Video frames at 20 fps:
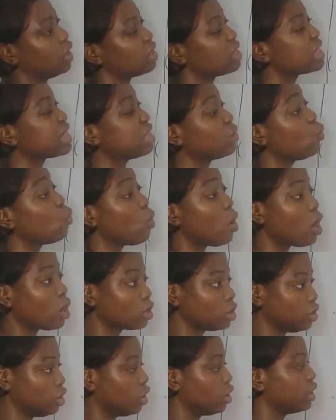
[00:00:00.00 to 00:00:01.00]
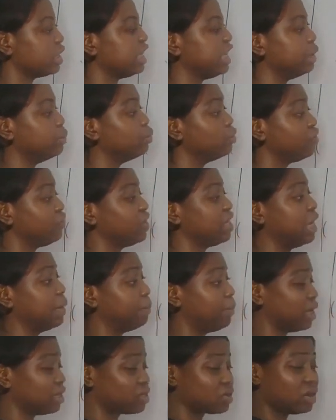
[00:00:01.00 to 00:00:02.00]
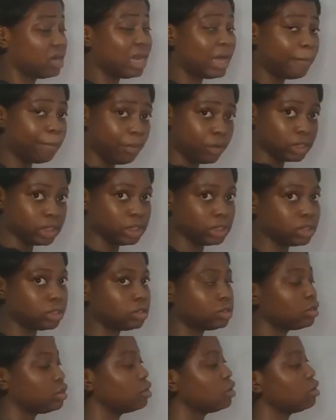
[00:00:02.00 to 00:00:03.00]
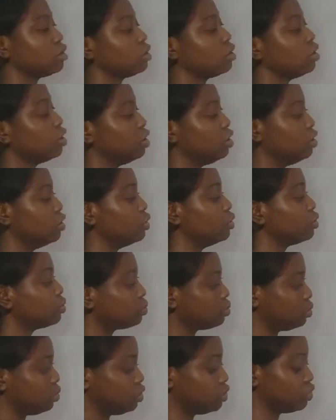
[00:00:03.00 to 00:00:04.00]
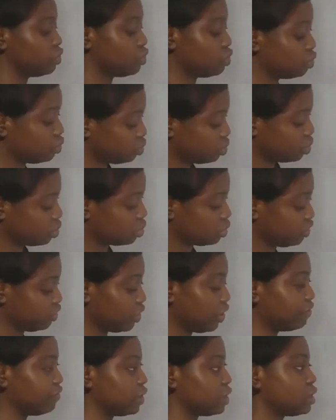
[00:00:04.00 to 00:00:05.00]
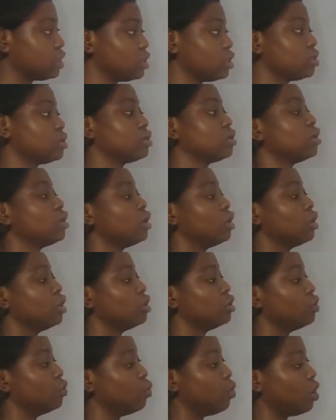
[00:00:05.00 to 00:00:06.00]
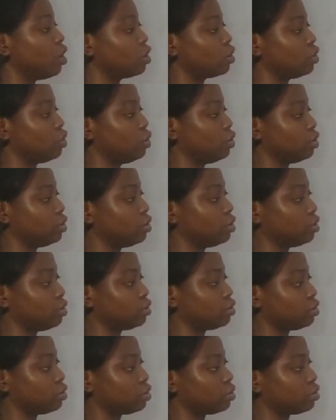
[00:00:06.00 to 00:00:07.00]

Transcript: that is the work done in moving a particular body, you know, due to gravity. The work done.